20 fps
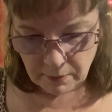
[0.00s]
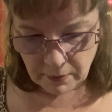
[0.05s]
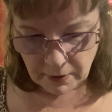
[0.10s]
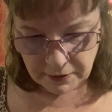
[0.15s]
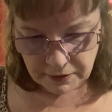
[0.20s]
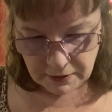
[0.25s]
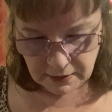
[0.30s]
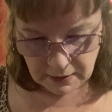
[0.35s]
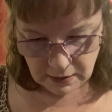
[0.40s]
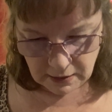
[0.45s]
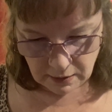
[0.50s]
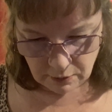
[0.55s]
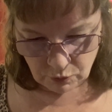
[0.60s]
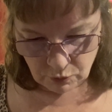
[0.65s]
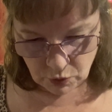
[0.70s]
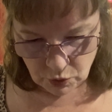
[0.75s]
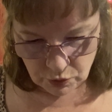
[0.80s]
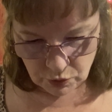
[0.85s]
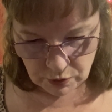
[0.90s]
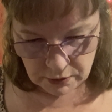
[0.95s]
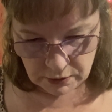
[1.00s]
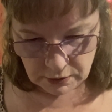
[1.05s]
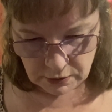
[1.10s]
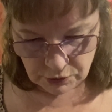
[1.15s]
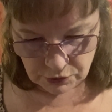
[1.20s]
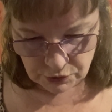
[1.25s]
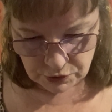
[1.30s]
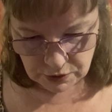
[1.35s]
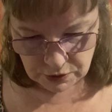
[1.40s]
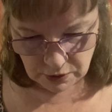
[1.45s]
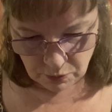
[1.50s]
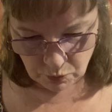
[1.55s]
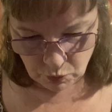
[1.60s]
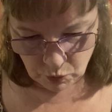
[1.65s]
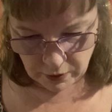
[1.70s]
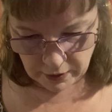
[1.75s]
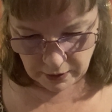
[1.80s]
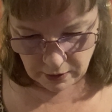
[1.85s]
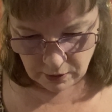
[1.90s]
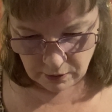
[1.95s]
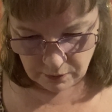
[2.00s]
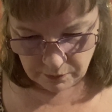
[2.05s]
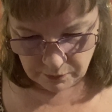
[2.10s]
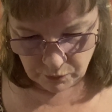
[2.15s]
think I wrote in here somewhere